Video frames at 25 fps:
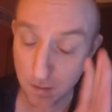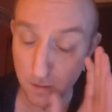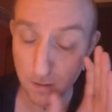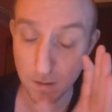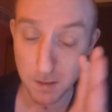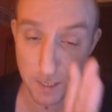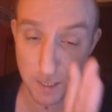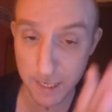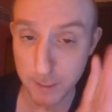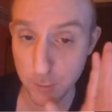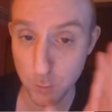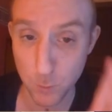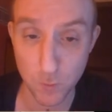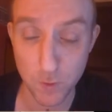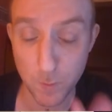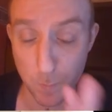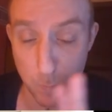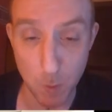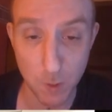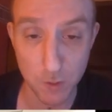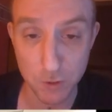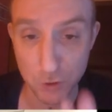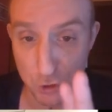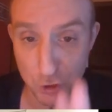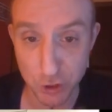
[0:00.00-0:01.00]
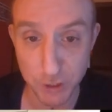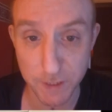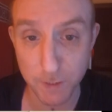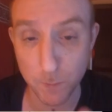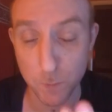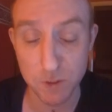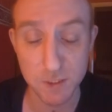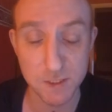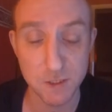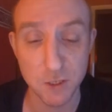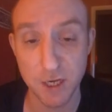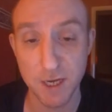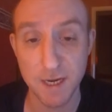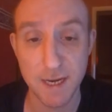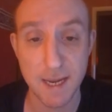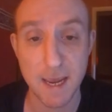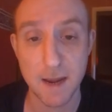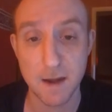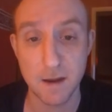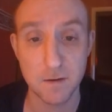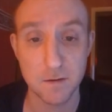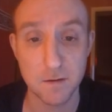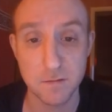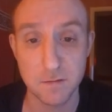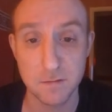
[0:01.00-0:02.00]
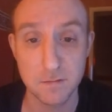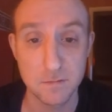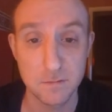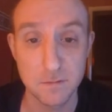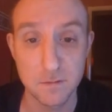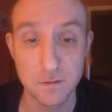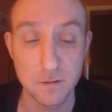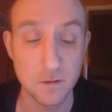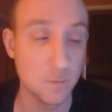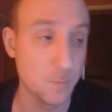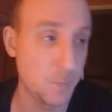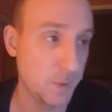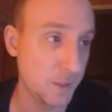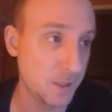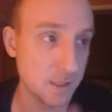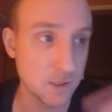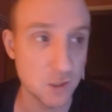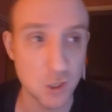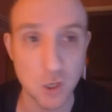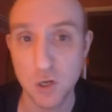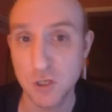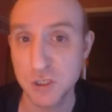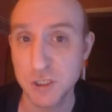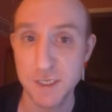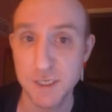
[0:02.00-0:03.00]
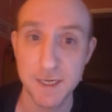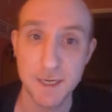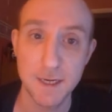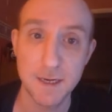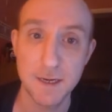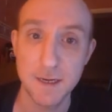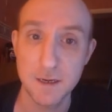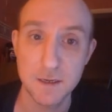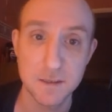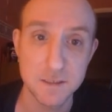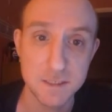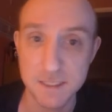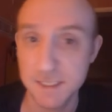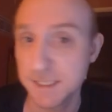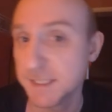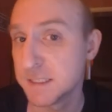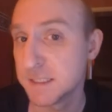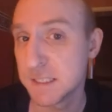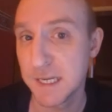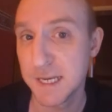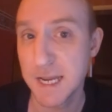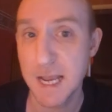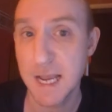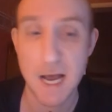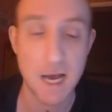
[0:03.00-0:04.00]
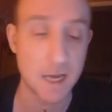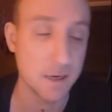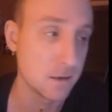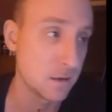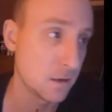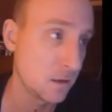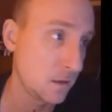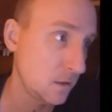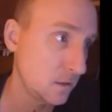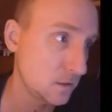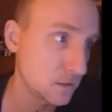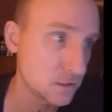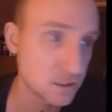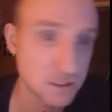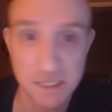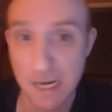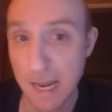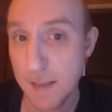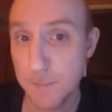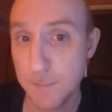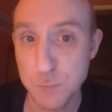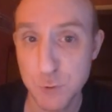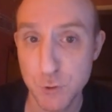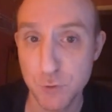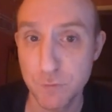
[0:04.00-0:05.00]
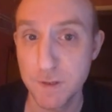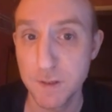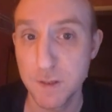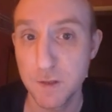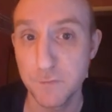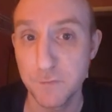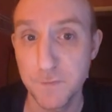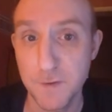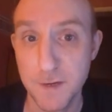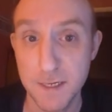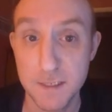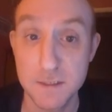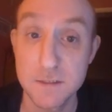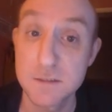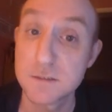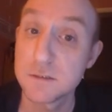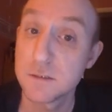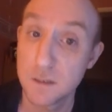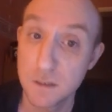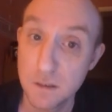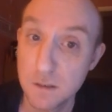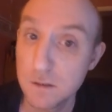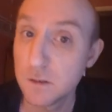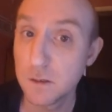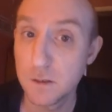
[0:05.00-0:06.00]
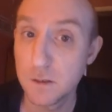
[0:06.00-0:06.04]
And I know the point she was going to get it, you know, being intoxicated, sees Leanne, slaps her in the face, you